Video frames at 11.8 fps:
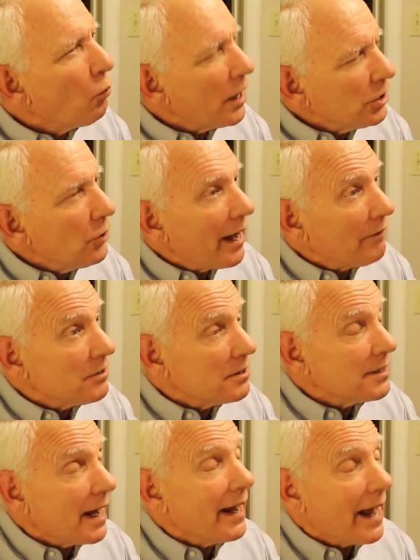what you have to
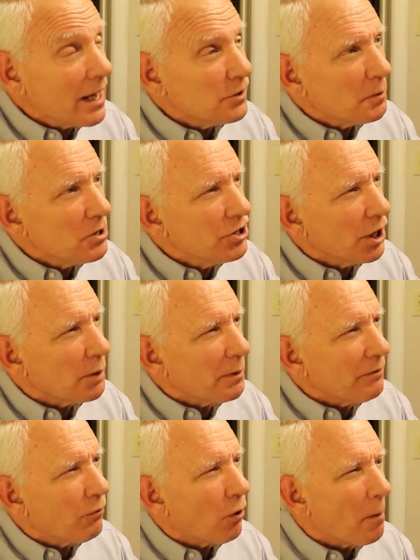say has been shared
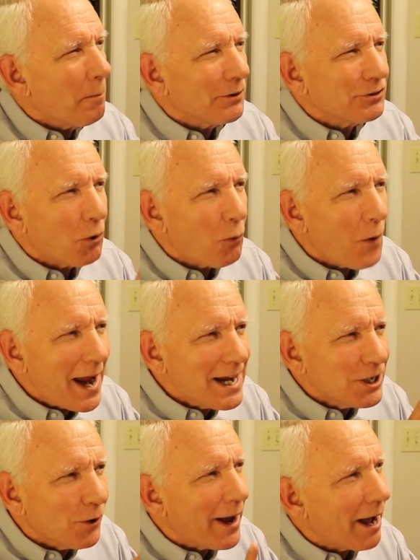before, but the way
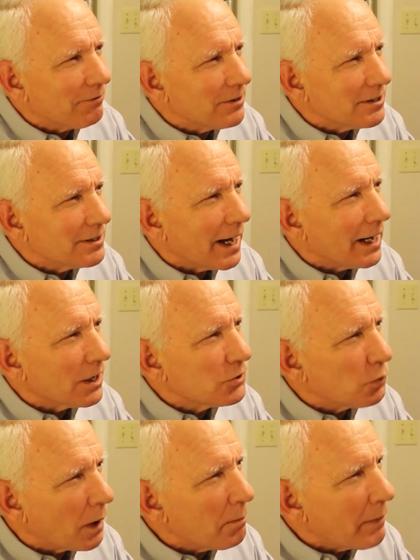you have to say it
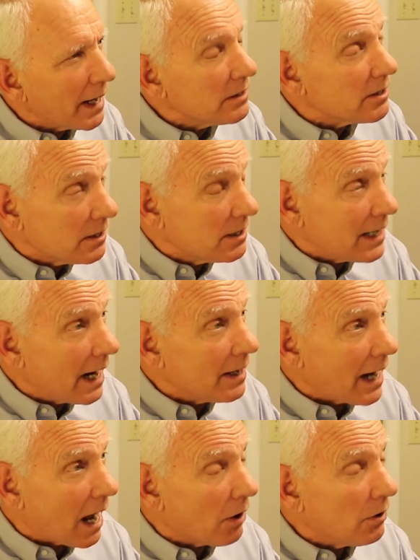is what makes it
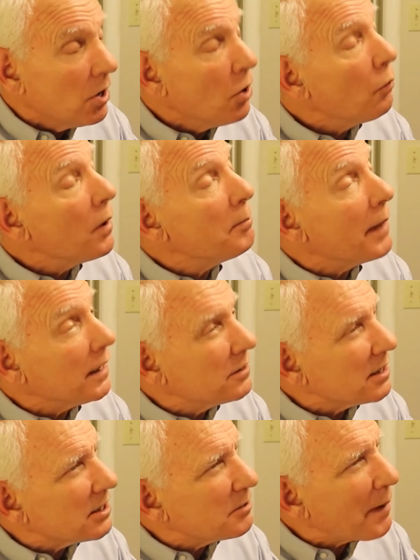stand out, what
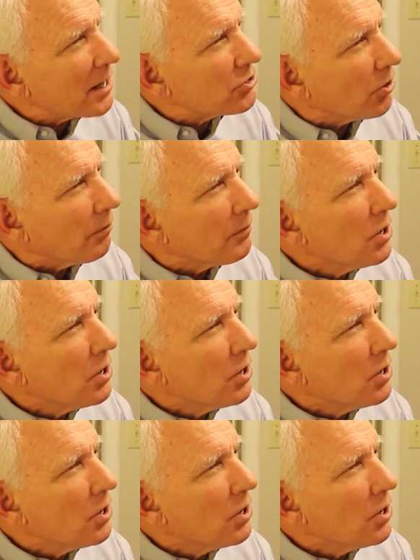makes it special.